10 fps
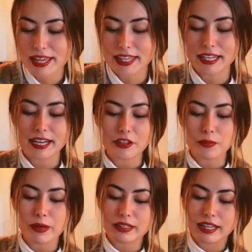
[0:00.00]
And then
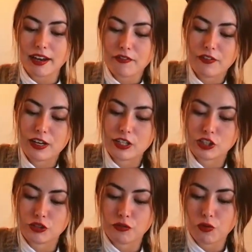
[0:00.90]
another book that I
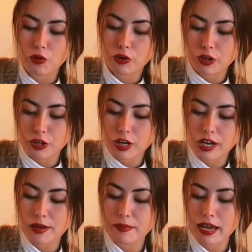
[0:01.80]
finished for
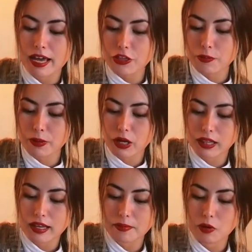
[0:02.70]
my other book
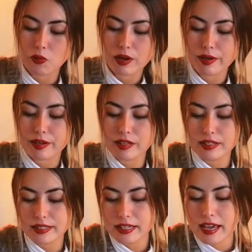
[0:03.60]
club
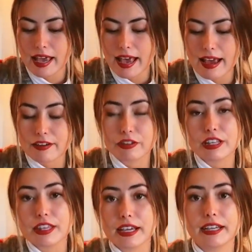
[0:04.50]
was
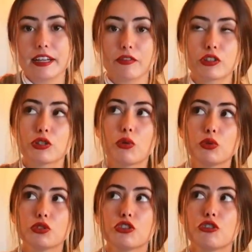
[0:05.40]
Everything I Never
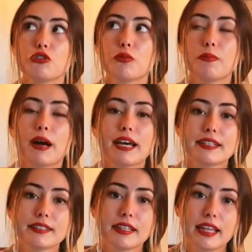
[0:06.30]
Told You by
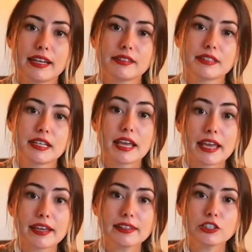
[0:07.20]
Celeste
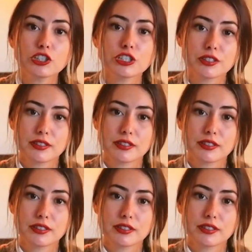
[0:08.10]
Ng. She's